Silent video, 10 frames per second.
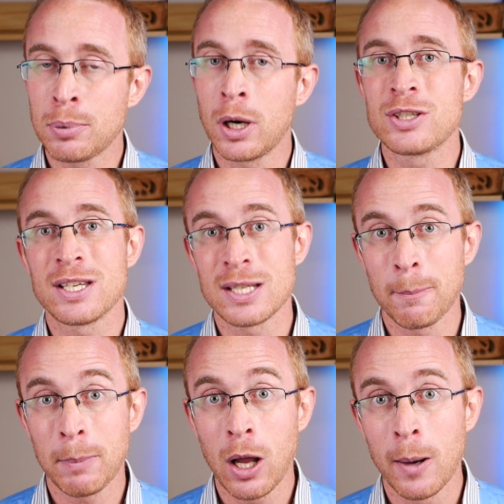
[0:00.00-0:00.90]

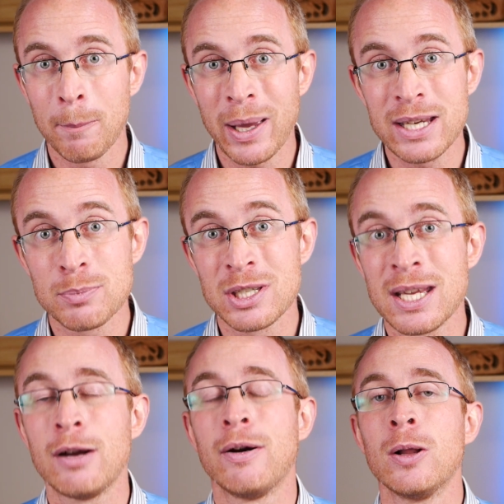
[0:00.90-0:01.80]
processing plant-based
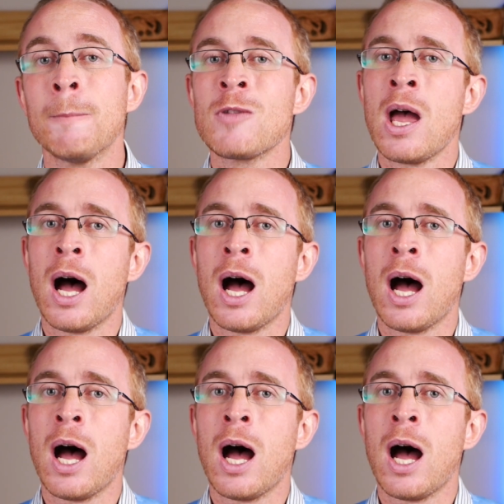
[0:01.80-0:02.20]
material,